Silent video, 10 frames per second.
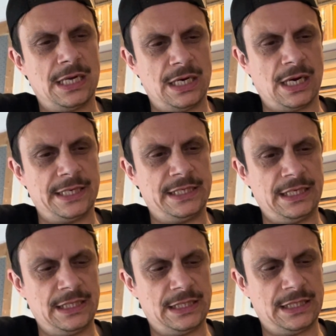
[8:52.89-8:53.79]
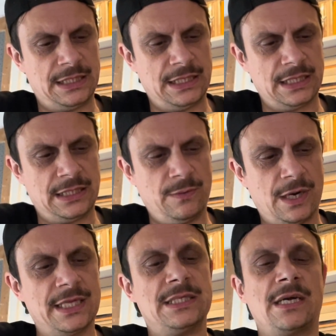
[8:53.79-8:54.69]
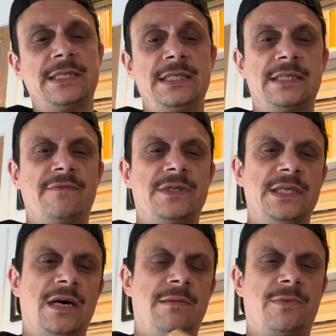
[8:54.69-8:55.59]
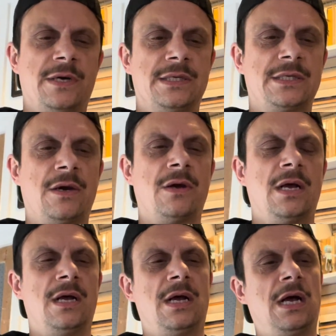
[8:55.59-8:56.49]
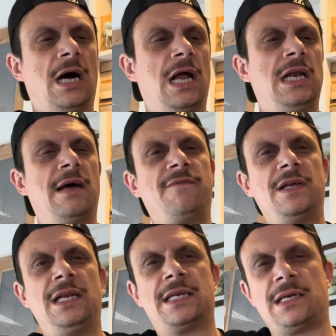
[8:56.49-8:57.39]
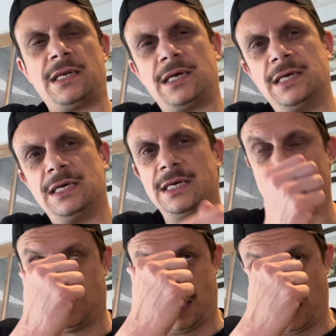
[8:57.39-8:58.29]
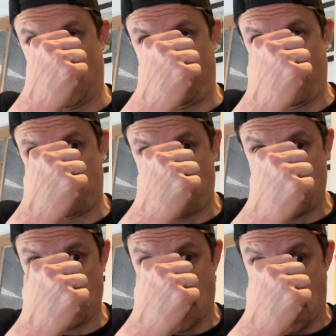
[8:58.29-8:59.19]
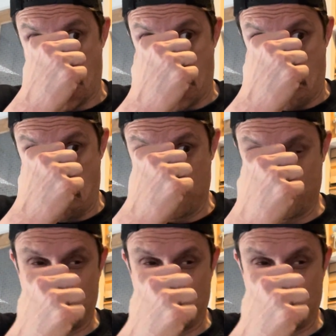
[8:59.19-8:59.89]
1961. This is 1979 print. So a lovely little paperback with